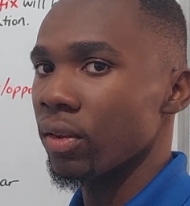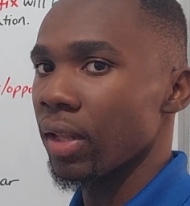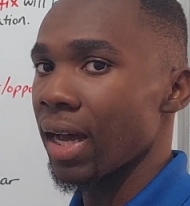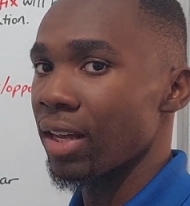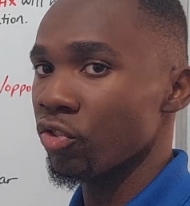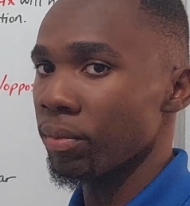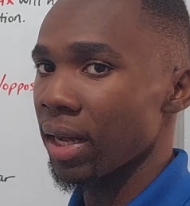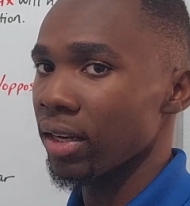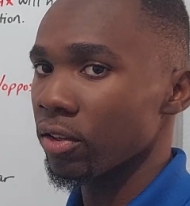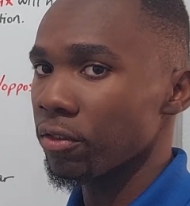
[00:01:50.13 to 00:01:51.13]
that has
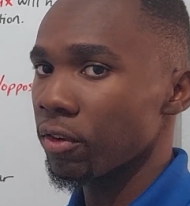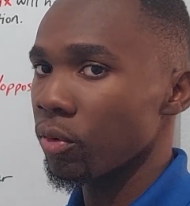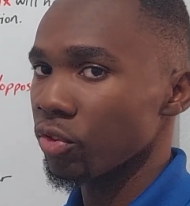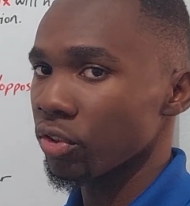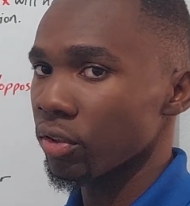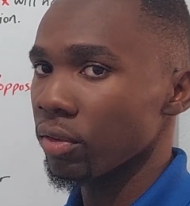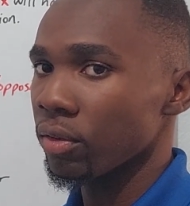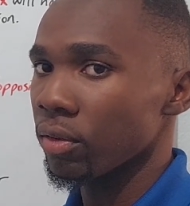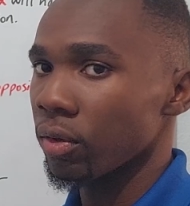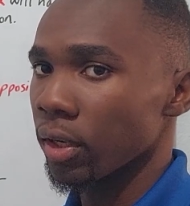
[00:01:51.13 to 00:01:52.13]
grammatical function,
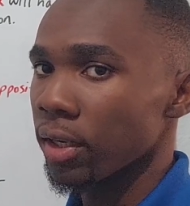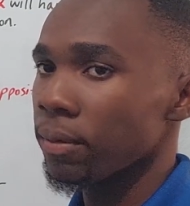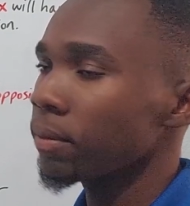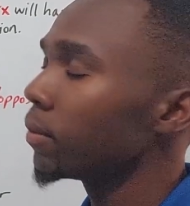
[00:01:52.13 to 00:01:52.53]
okay?